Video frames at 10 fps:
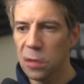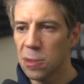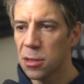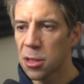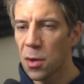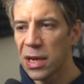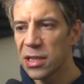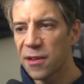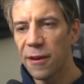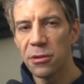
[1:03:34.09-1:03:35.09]
So here's
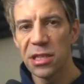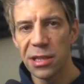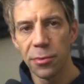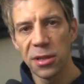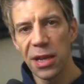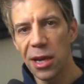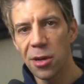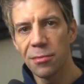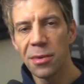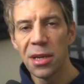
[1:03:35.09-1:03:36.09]
a very simple
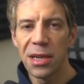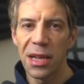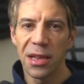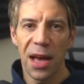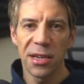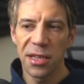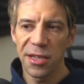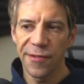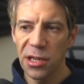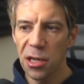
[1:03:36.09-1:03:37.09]
diagram. Near the end of this
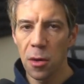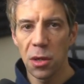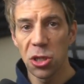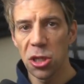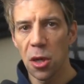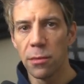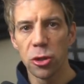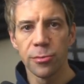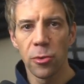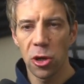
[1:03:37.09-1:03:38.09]
video, we're going to show a
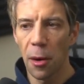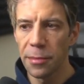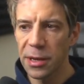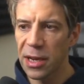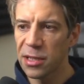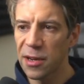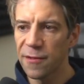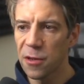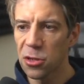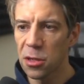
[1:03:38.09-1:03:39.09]
much more complicated
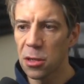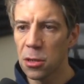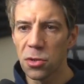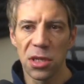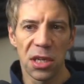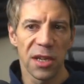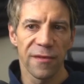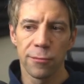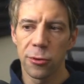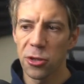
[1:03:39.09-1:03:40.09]
version using a
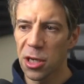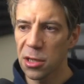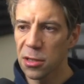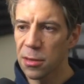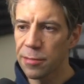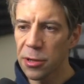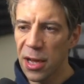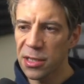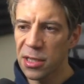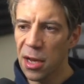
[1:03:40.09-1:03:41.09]
different project. But
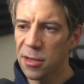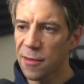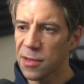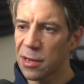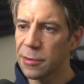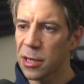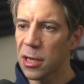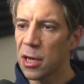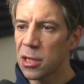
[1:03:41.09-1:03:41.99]
let's start off simply.